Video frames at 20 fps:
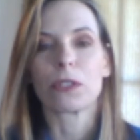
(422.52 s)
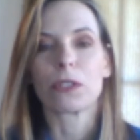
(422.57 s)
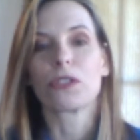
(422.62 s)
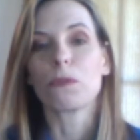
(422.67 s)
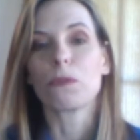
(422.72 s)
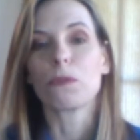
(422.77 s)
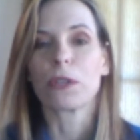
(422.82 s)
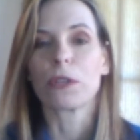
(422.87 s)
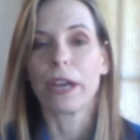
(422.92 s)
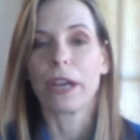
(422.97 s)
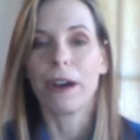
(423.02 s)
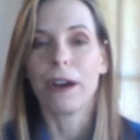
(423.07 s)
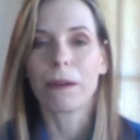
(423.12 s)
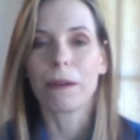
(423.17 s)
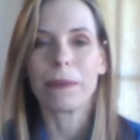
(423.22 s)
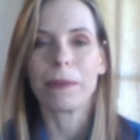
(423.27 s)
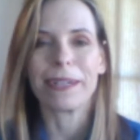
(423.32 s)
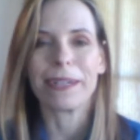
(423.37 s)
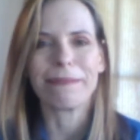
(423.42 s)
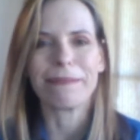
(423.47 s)
super
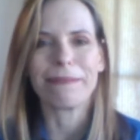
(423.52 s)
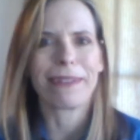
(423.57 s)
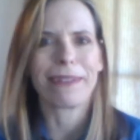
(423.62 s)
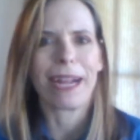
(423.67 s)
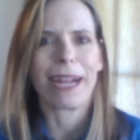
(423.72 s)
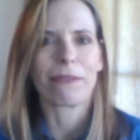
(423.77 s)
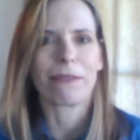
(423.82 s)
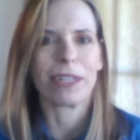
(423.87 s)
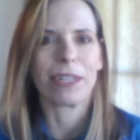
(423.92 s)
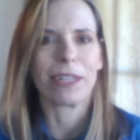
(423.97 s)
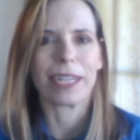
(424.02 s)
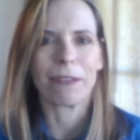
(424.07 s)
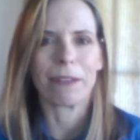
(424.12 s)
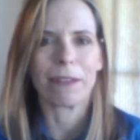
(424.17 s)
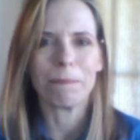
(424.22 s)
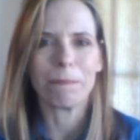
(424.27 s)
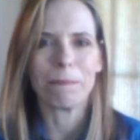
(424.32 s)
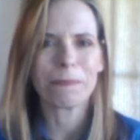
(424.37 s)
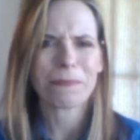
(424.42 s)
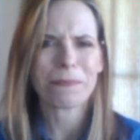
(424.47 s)
young, but not
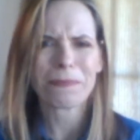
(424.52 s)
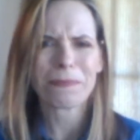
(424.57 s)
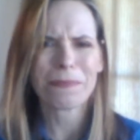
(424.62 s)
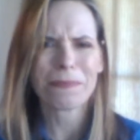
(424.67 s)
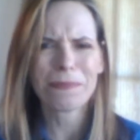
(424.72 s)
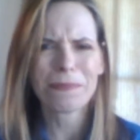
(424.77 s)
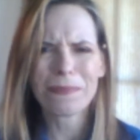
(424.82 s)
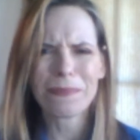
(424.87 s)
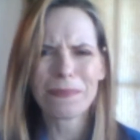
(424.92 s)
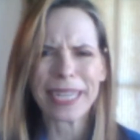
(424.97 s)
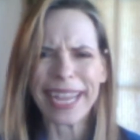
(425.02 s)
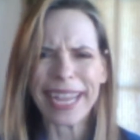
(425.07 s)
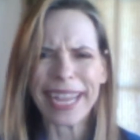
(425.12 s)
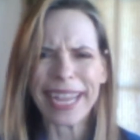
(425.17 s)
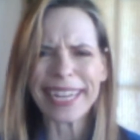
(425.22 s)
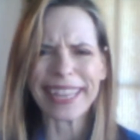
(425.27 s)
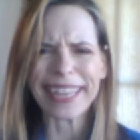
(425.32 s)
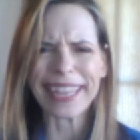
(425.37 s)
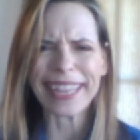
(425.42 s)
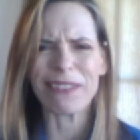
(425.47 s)
really
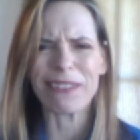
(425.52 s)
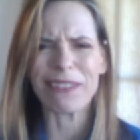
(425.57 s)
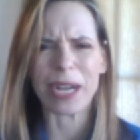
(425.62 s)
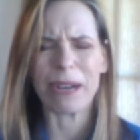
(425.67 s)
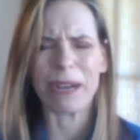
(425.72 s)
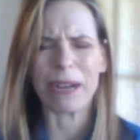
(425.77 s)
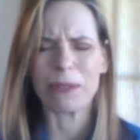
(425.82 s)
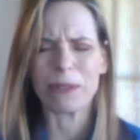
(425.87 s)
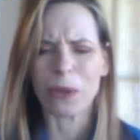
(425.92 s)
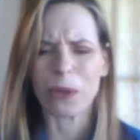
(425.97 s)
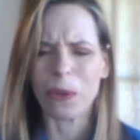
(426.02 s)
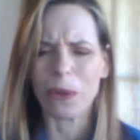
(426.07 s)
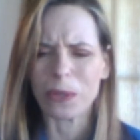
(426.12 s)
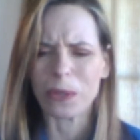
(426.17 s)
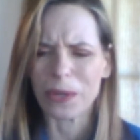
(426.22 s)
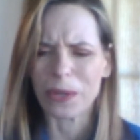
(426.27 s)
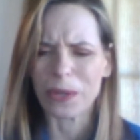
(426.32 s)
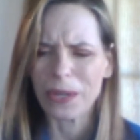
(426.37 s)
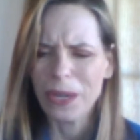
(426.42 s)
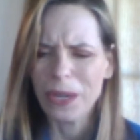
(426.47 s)
anything when I was
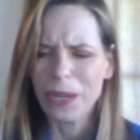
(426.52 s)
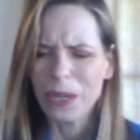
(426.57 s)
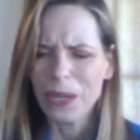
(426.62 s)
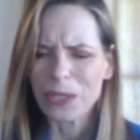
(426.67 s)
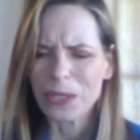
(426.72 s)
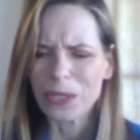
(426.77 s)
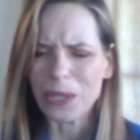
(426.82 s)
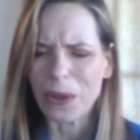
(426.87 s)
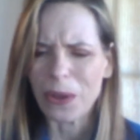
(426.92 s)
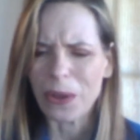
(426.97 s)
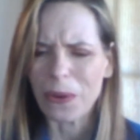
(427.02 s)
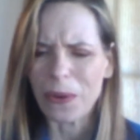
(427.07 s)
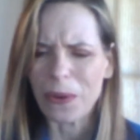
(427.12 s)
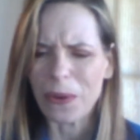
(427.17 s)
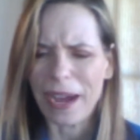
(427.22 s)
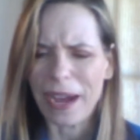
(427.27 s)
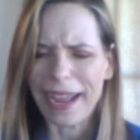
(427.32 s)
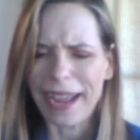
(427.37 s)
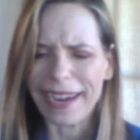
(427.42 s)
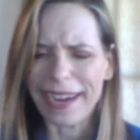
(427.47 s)
older. So
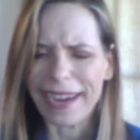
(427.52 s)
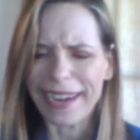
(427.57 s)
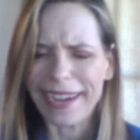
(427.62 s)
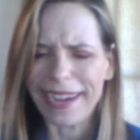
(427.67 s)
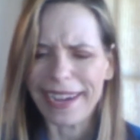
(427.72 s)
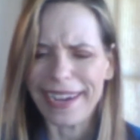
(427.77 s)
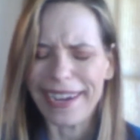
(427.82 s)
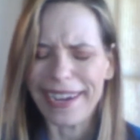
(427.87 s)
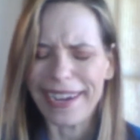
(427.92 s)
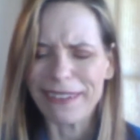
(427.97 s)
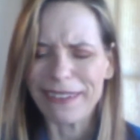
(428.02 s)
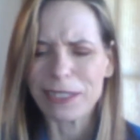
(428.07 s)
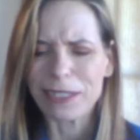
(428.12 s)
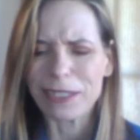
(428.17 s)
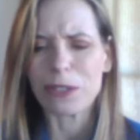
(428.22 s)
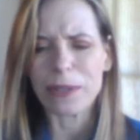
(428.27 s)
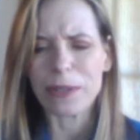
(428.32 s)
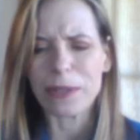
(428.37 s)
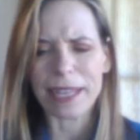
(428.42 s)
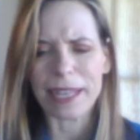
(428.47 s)
I was
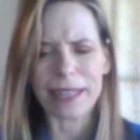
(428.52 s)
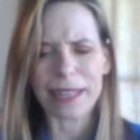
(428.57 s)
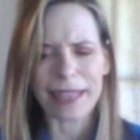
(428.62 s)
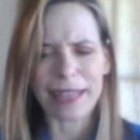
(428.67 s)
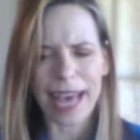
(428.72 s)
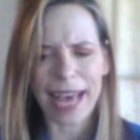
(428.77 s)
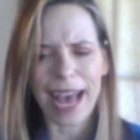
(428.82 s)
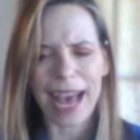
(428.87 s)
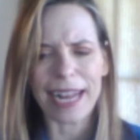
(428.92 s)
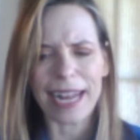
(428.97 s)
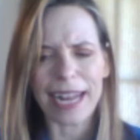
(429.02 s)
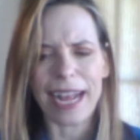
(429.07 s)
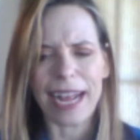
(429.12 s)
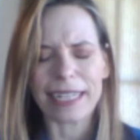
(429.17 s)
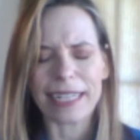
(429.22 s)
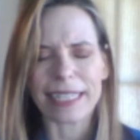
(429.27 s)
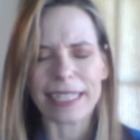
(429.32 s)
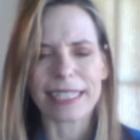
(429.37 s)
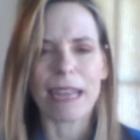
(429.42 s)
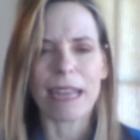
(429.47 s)
doing that
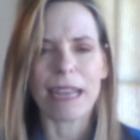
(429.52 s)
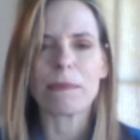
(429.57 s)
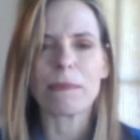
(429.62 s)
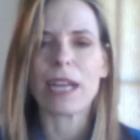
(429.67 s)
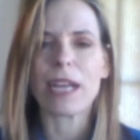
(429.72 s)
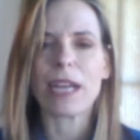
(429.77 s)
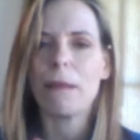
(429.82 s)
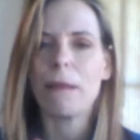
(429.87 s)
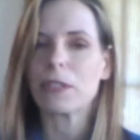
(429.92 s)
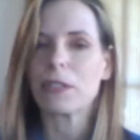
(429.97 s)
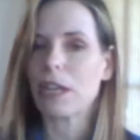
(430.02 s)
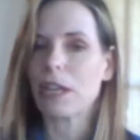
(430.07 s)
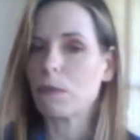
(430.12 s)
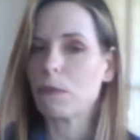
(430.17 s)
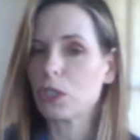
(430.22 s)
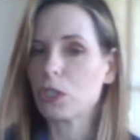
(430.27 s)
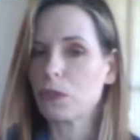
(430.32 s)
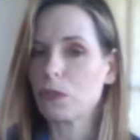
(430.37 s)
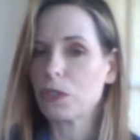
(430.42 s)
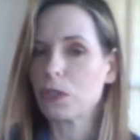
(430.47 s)
at the same time as
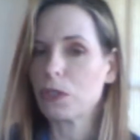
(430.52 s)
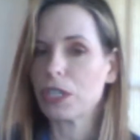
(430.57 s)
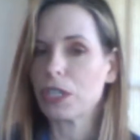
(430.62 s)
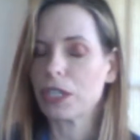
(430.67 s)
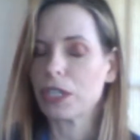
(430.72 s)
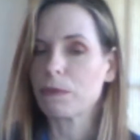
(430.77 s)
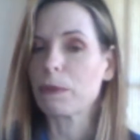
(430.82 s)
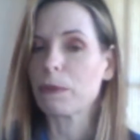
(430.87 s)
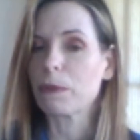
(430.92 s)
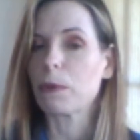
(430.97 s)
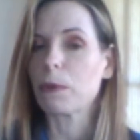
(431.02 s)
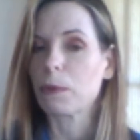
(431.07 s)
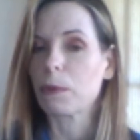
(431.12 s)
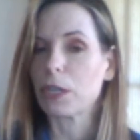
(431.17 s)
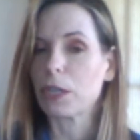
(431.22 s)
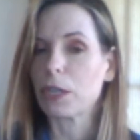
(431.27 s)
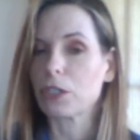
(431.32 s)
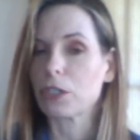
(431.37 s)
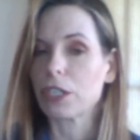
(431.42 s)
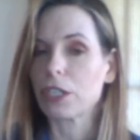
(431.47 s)
we were
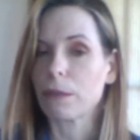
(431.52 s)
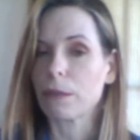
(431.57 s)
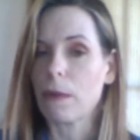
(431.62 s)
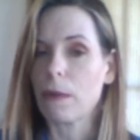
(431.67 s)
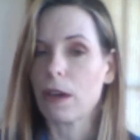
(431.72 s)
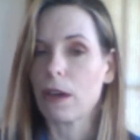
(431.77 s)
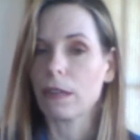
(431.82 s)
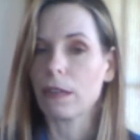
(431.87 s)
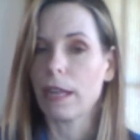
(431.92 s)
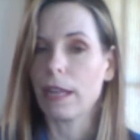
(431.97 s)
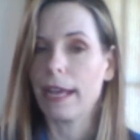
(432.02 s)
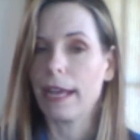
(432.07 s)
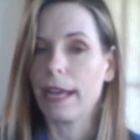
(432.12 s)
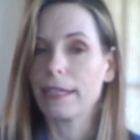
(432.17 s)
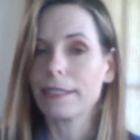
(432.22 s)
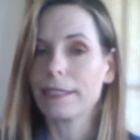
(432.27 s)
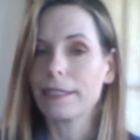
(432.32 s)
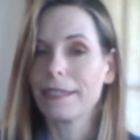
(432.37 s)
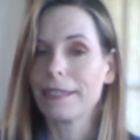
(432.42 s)
rehearsing Model Land.